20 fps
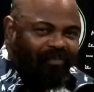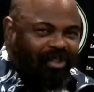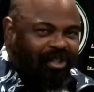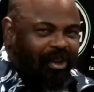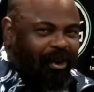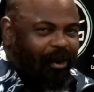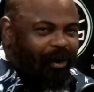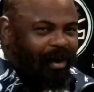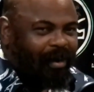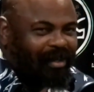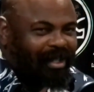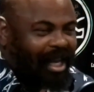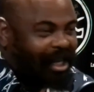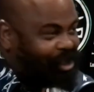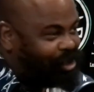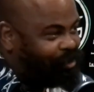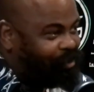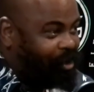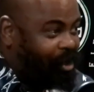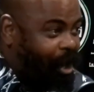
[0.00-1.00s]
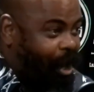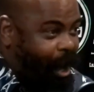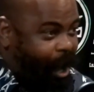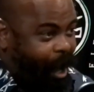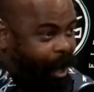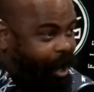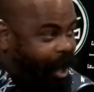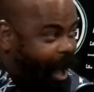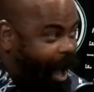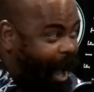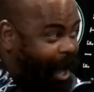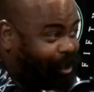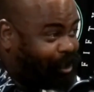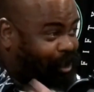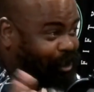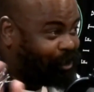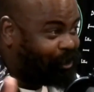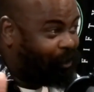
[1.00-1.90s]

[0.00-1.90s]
So it was like Hass's